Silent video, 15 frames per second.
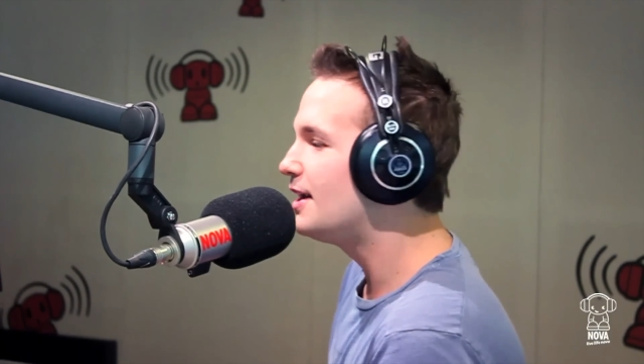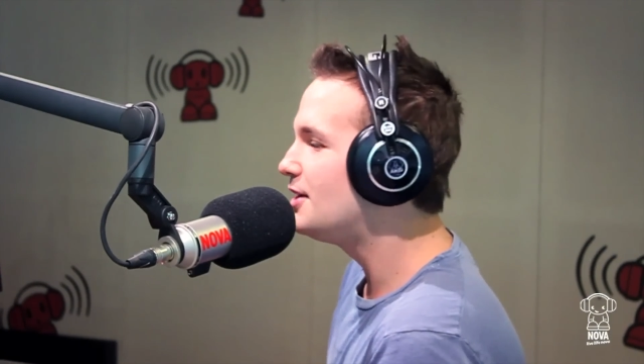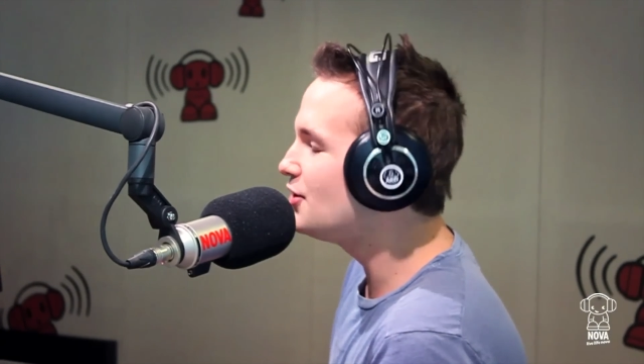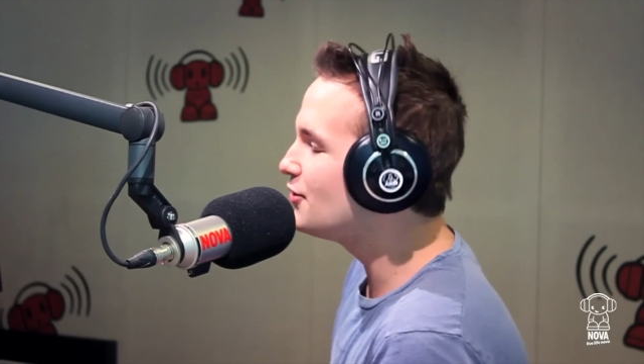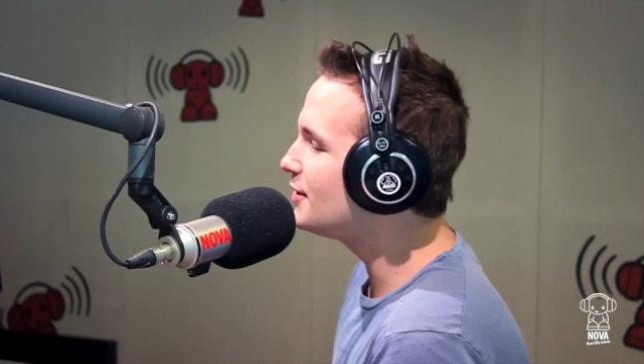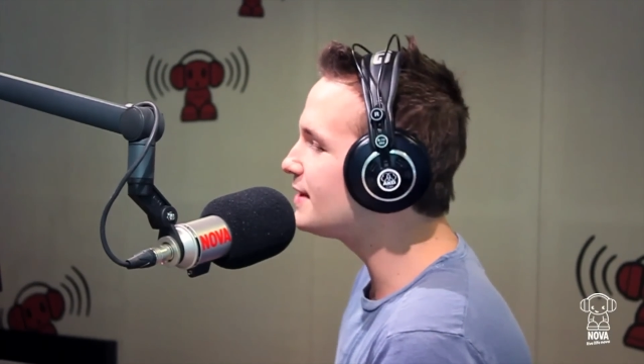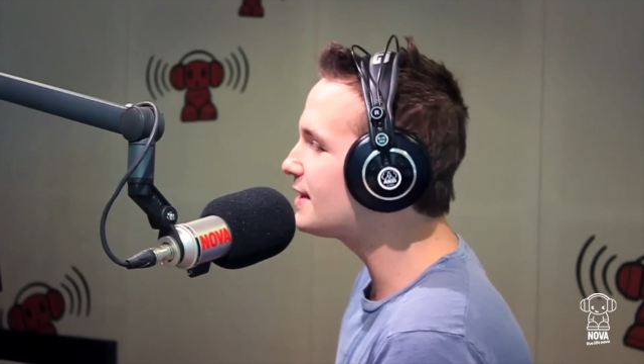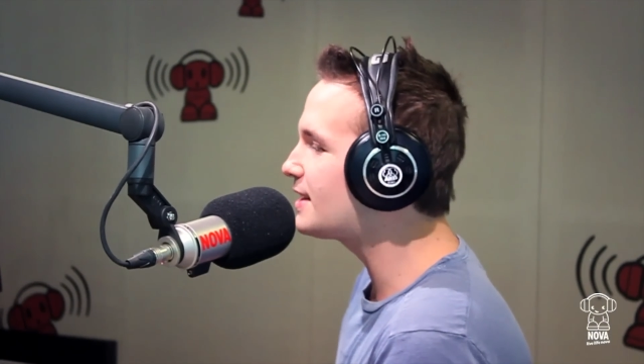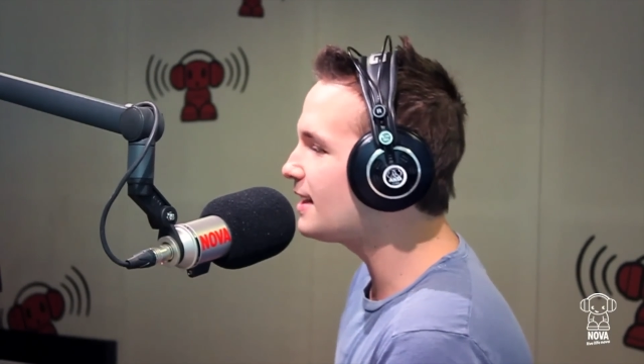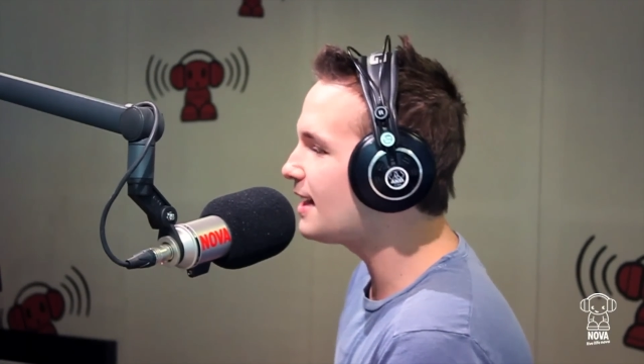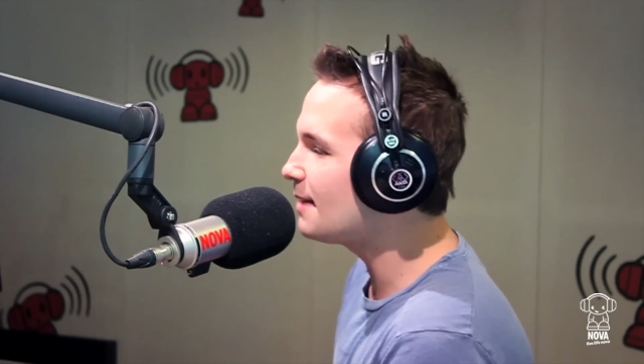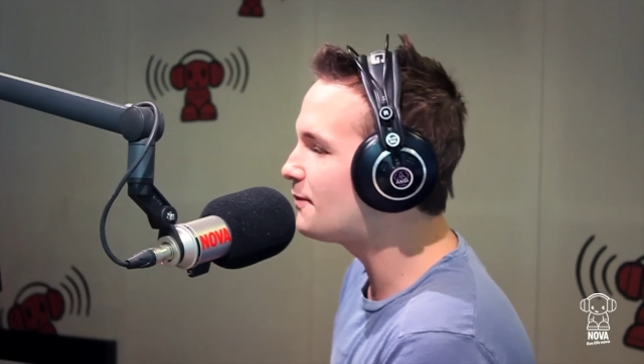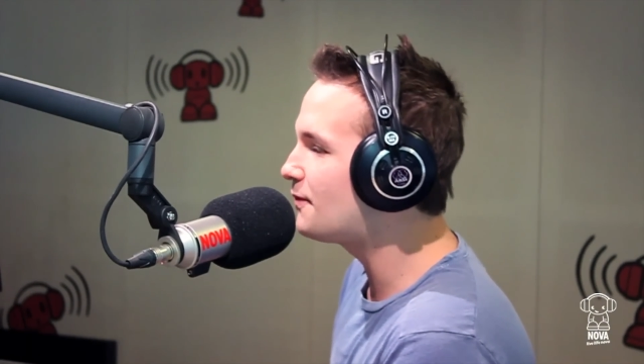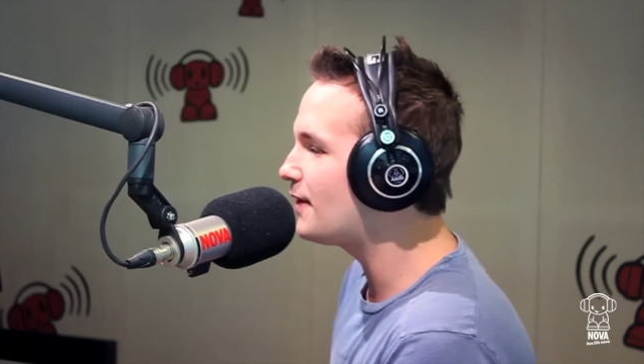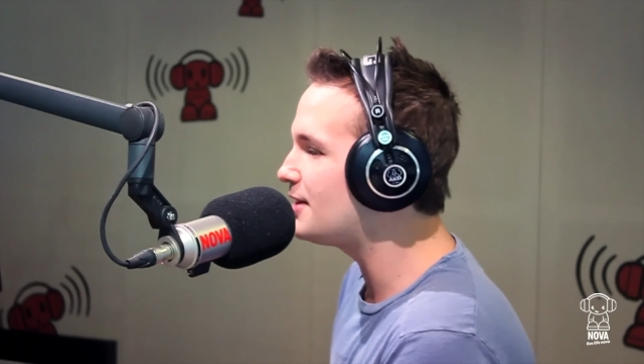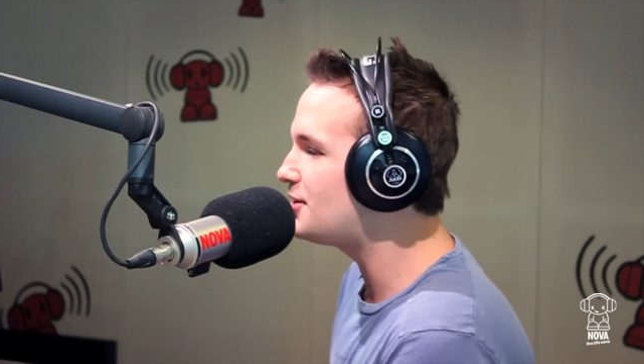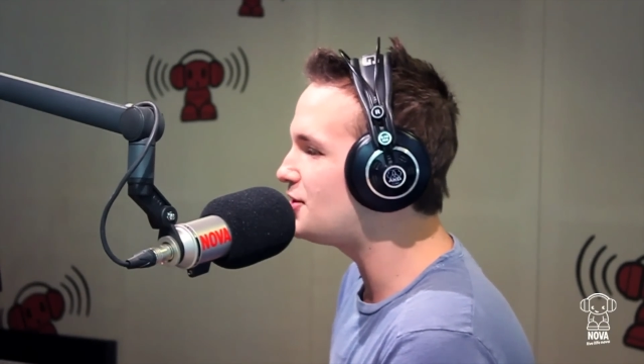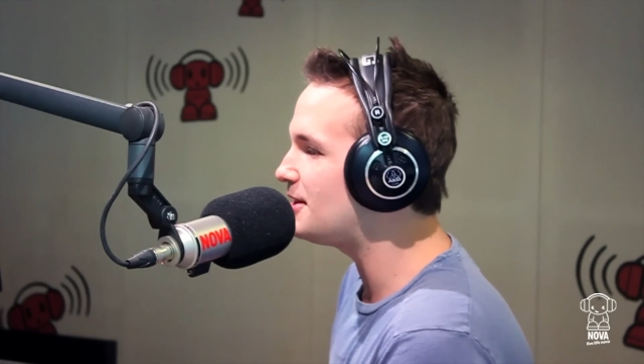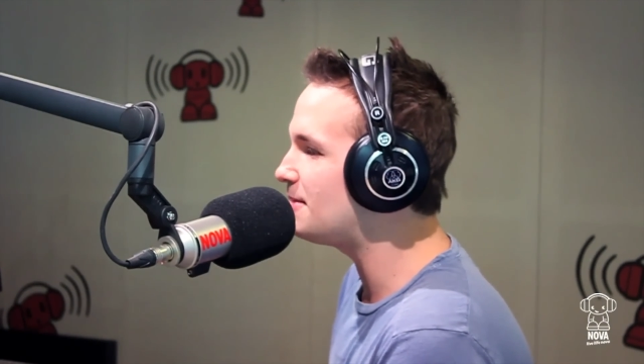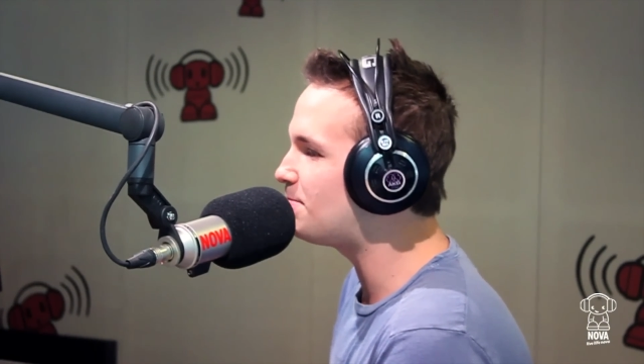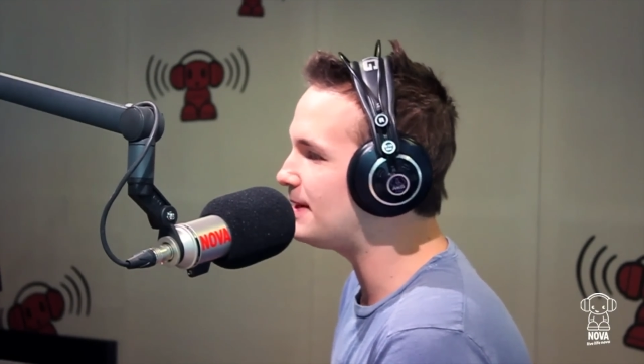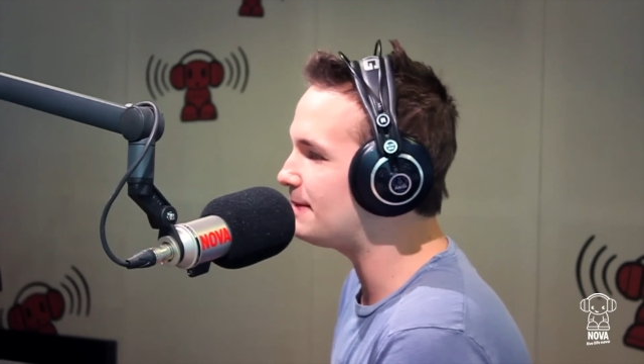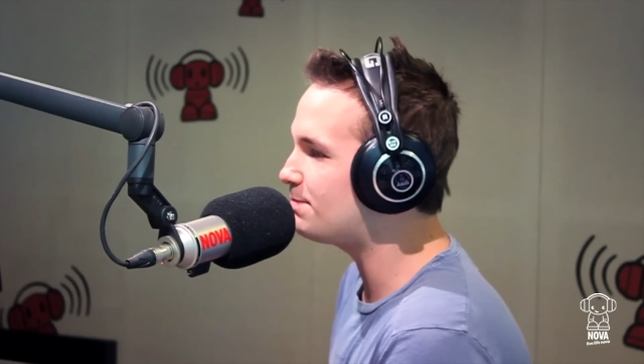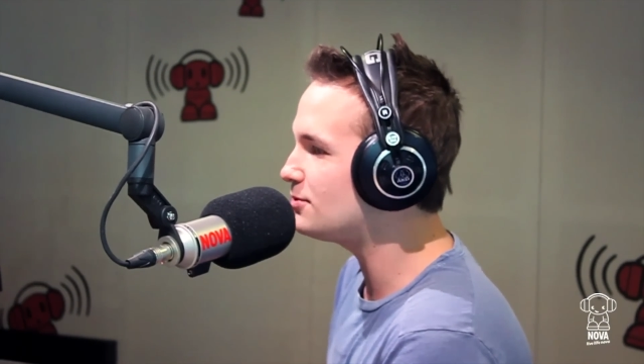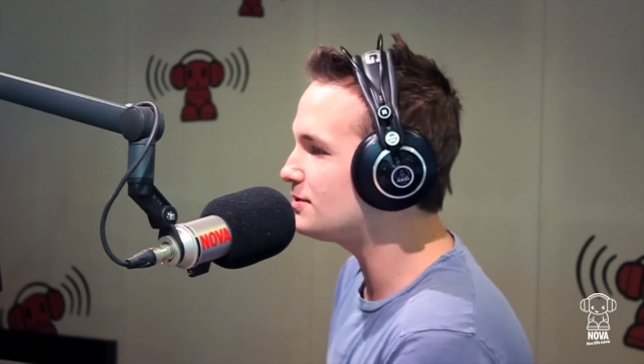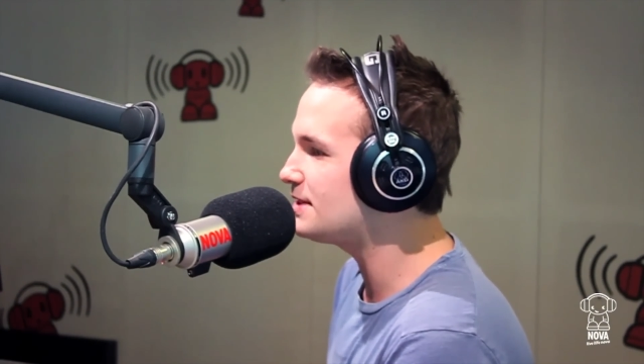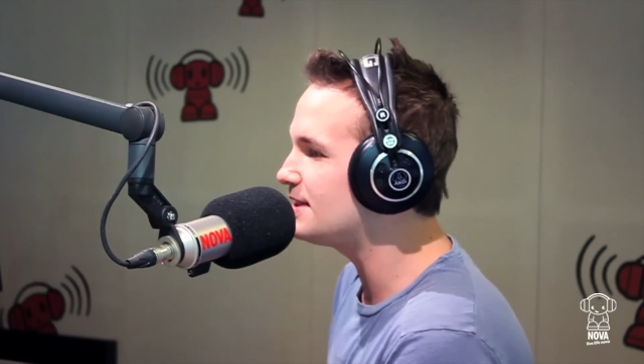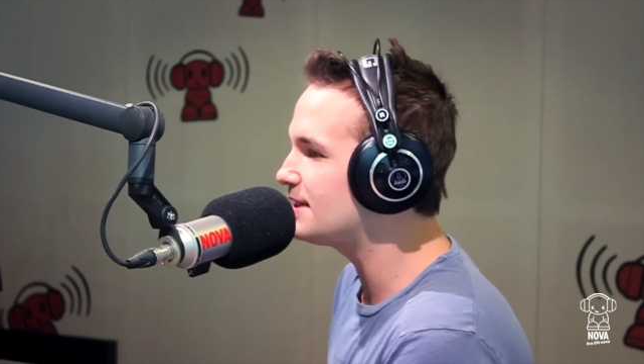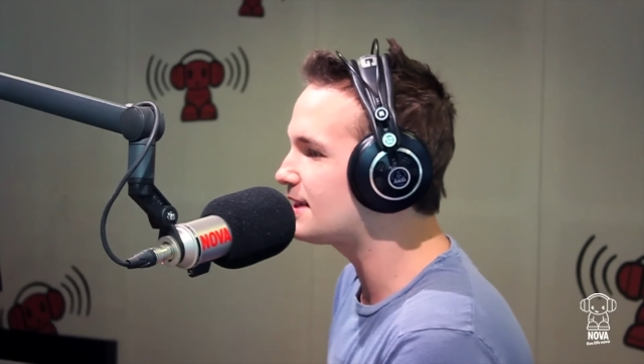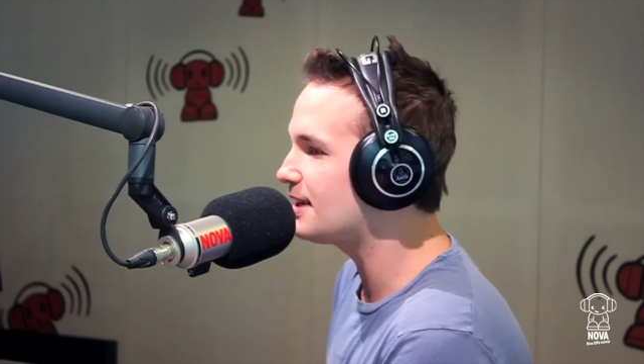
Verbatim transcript: You're in the club, Frenchie. Pitbull's in the